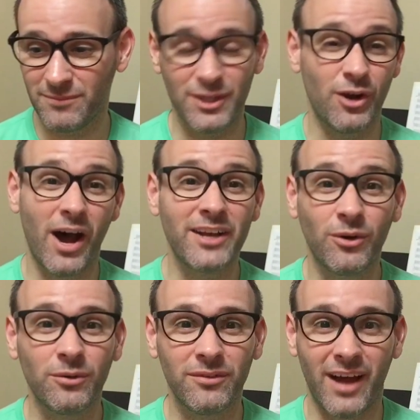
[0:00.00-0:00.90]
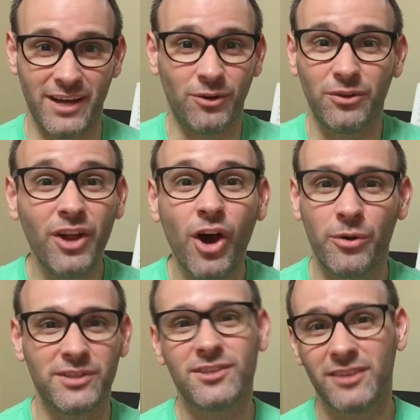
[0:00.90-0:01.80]
you know, I don't
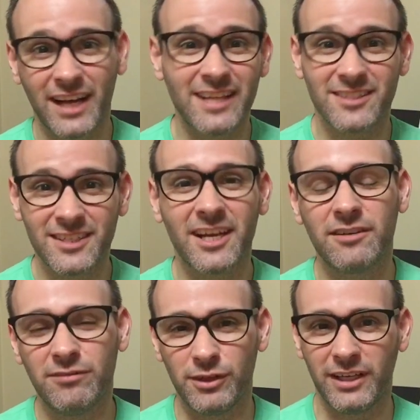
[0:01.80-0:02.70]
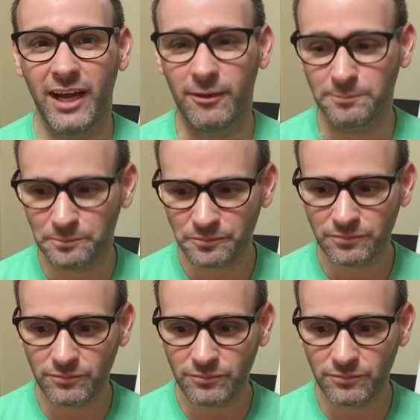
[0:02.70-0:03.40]
know. And so then I just kind of freak out.